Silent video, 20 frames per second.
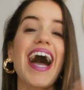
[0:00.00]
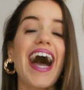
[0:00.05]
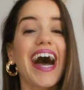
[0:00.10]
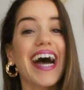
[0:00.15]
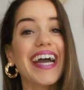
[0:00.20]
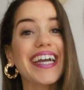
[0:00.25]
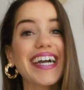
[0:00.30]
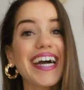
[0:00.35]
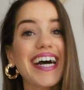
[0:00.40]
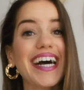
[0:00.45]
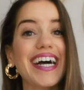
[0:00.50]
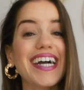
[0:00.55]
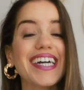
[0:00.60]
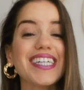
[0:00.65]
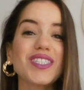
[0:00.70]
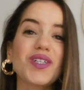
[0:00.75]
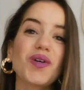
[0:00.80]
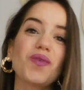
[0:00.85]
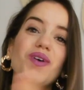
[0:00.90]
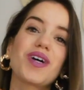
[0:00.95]
Hi
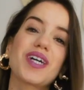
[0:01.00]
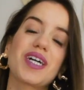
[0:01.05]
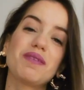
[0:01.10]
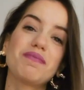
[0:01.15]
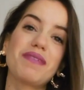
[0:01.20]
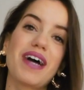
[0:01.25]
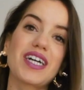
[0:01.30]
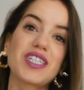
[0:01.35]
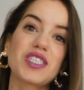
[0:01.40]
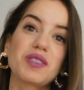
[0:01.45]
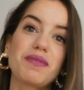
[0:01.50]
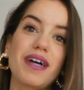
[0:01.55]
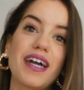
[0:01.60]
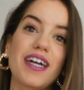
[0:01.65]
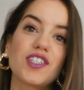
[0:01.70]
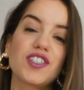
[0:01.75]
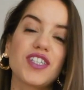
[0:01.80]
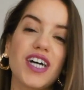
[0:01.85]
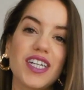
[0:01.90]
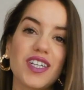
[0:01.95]
guys, welcome back to my
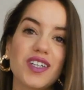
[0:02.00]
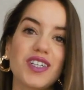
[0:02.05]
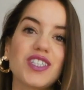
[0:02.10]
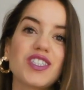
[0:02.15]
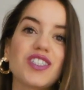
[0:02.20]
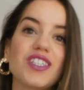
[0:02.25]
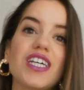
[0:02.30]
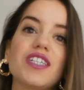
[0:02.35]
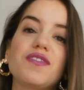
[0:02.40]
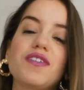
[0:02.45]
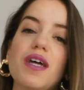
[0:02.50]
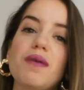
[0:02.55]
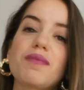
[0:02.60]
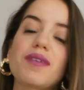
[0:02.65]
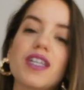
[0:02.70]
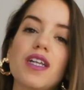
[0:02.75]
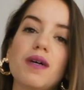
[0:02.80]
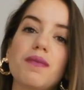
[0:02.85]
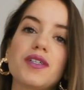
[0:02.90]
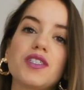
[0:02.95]
channel. In today's video, I'm
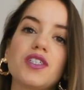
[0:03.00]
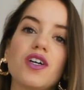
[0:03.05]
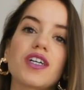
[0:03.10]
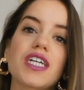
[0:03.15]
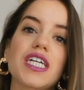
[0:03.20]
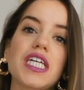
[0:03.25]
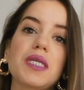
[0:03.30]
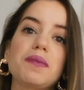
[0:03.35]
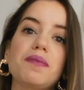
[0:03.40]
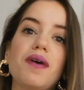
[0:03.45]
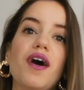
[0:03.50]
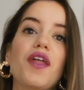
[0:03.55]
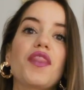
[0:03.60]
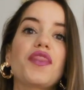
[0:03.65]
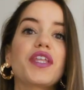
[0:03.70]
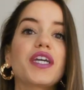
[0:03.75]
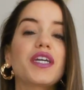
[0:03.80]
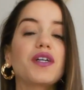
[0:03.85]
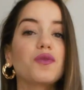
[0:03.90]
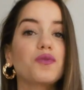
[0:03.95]
going to be talking about
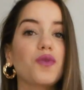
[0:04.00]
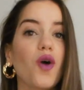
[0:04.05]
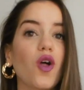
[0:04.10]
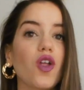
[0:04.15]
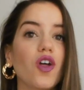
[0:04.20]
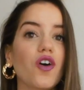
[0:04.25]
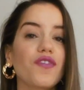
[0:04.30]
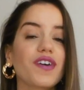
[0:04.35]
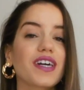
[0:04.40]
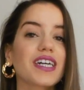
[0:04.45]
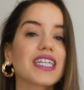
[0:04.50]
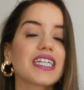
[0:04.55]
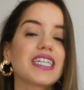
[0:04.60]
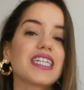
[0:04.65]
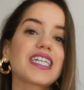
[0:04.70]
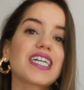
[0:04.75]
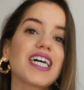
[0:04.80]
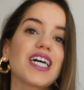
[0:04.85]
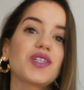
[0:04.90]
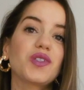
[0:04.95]
the role of a
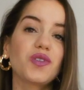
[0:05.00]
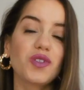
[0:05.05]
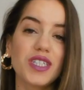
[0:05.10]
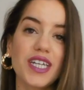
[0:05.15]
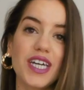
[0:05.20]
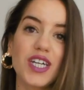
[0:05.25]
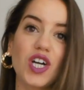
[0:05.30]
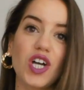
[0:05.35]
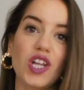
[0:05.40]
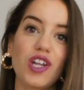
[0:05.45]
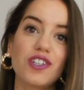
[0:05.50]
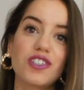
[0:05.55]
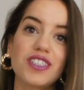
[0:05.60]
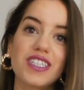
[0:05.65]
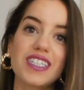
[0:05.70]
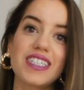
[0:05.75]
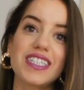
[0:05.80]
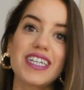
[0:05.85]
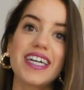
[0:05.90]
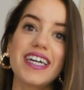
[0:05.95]
clinical
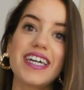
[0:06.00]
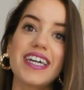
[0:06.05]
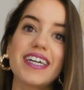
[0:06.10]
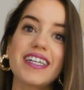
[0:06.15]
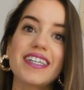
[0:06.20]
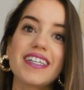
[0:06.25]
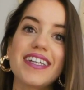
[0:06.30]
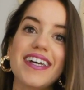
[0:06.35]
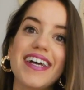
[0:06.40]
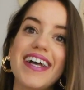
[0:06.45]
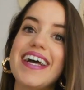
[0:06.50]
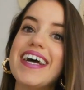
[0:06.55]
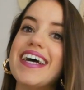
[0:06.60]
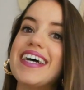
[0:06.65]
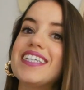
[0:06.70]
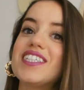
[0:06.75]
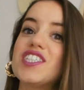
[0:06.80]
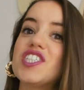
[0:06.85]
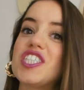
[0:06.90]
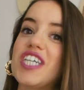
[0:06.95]
neuropsychologist in
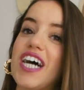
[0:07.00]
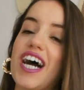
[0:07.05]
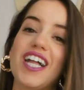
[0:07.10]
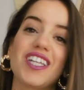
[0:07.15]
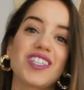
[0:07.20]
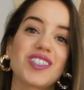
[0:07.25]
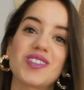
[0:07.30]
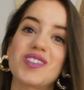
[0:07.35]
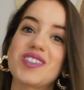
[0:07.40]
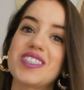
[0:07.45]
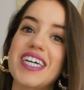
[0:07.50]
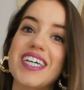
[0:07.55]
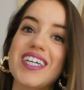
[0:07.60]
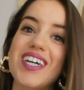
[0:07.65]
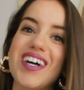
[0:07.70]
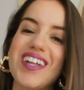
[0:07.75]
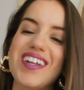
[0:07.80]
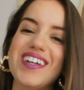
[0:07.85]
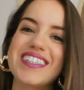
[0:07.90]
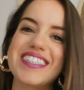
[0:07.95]
child
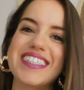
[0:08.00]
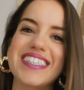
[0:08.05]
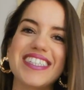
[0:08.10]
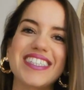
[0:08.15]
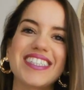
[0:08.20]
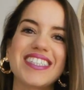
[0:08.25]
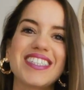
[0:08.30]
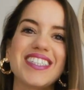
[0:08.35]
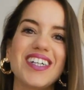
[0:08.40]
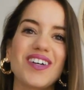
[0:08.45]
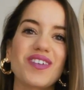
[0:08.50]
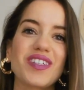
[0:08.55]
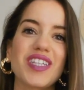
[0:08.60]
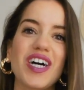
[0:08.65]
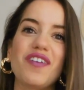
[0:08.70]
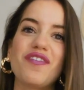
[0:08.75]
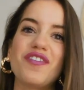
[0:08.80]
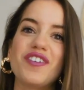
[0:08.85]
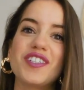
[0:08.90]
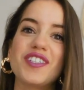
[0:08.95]
neuropsychology. So
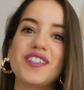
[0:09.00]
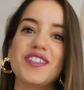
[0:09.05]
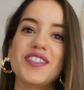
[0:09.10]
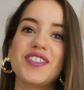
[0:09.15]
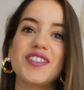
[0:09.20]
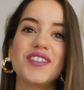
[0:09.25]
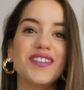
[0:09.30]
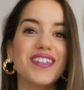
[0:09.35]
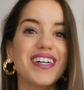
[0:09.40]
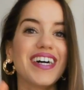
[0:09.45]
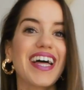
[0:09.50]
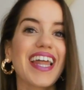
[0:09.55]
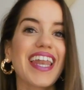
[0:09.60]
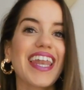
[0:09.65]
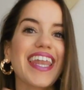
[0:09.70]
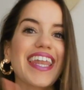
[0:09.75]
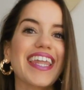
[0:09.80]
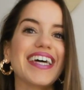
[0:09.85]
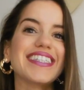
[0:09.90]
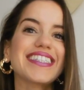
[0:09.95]
without further ado,
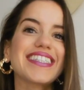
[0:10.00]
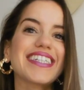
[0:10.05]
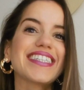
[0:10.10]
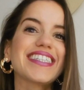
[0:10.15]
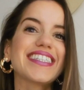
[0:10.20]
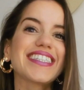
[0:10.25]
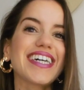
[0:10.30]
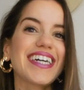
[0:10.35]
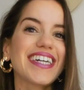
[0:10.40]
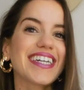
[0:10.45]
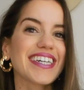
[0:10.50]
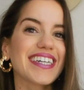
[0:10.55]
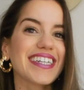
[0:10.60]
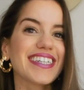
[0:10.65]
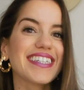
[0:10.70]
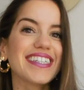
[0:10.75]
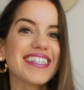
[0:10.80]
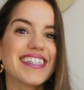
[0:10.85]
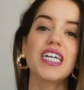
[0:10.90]
let's get started.